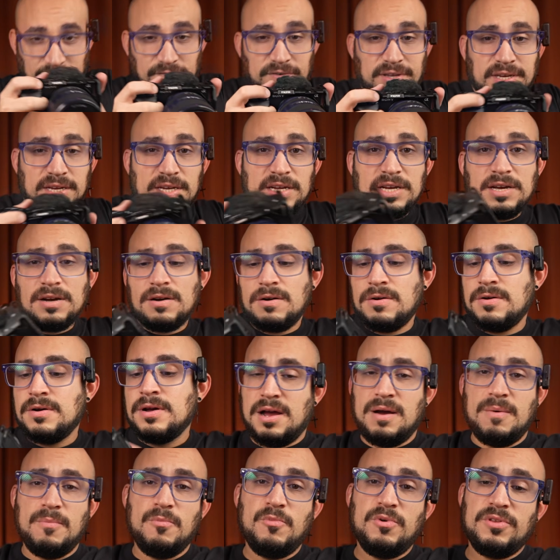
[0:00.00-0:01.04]
video
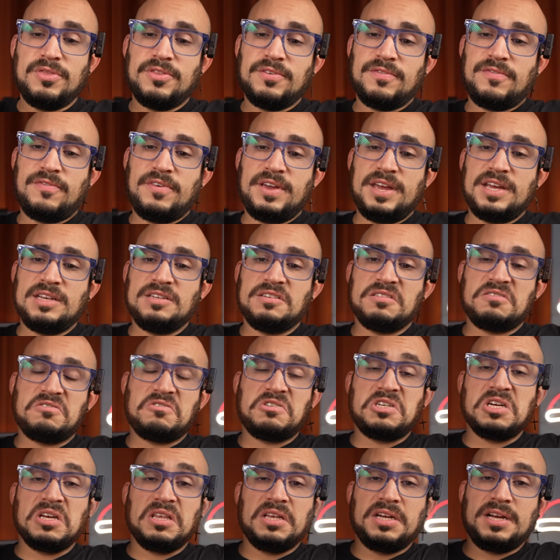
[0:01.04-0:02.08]
with the fan just
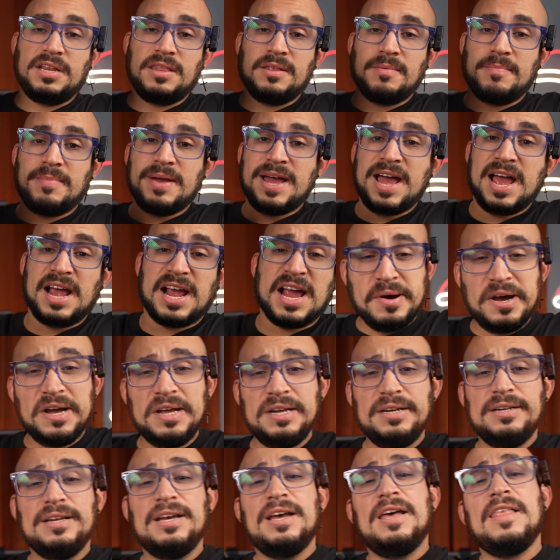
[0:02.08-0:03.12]
chilling in the back. But
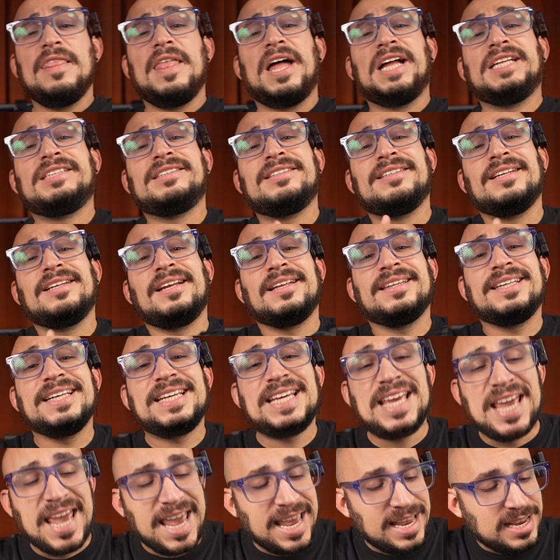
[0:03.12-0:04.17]
that's not the
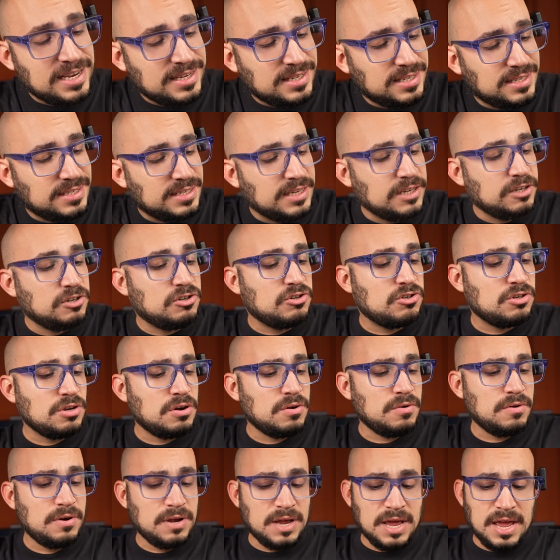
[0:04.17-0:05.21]
case.
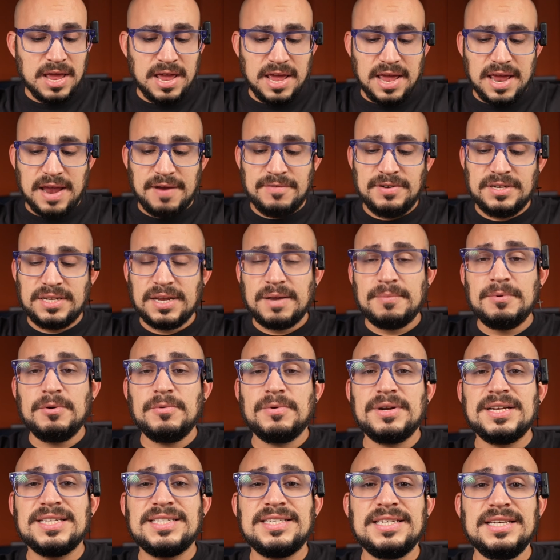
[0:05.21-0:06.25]
So every time you
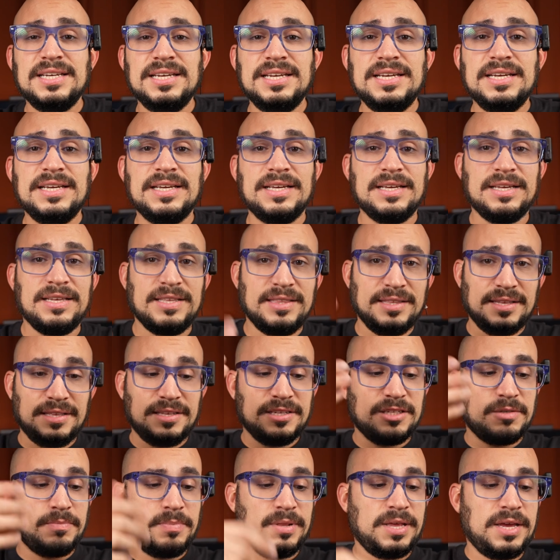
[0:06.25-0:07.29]
want to see the
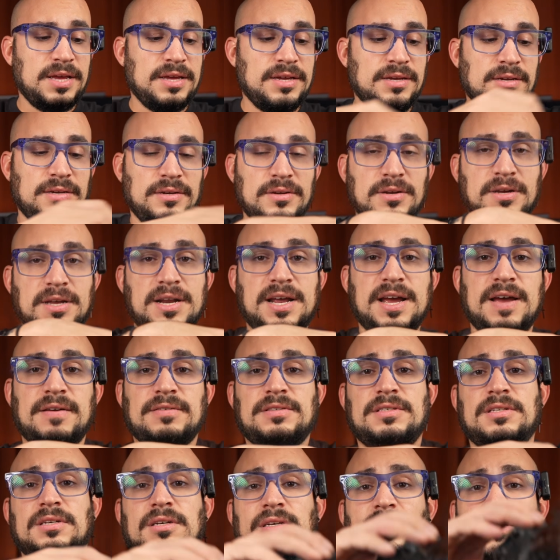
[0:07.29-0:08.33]
display, you're gonna have
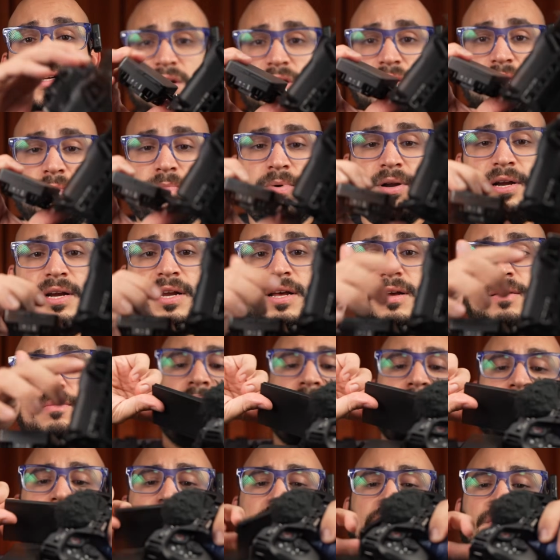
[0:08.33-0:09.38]
to open it up.
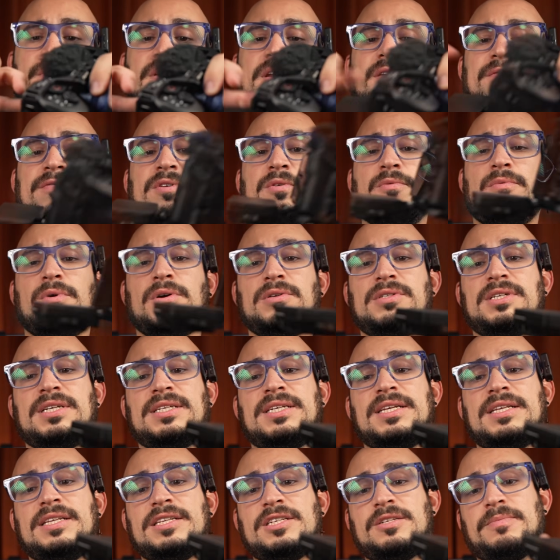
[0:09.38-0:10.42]
Even if you rotate the
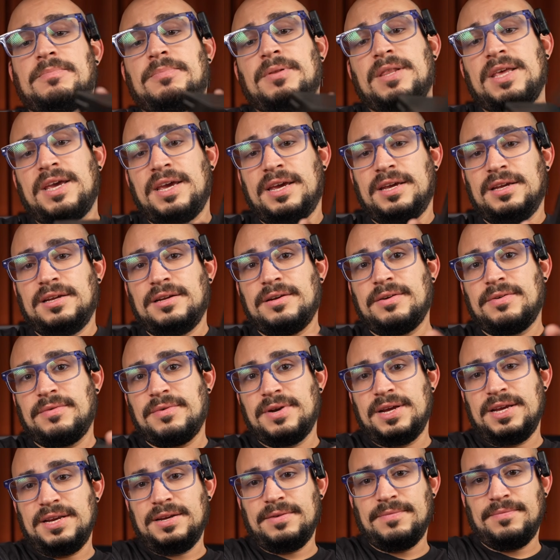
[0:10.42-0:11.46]
display,
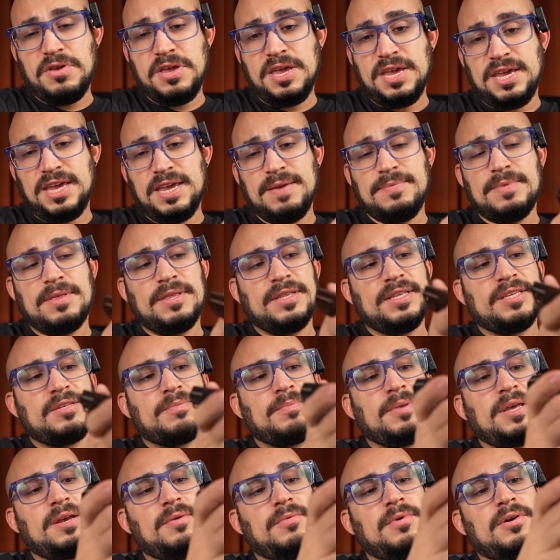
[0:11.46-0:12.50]
right? You can keep the
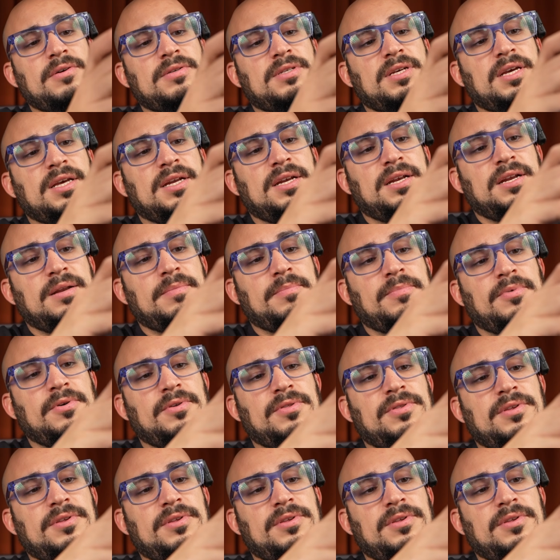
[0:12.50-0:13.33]
display rotated and put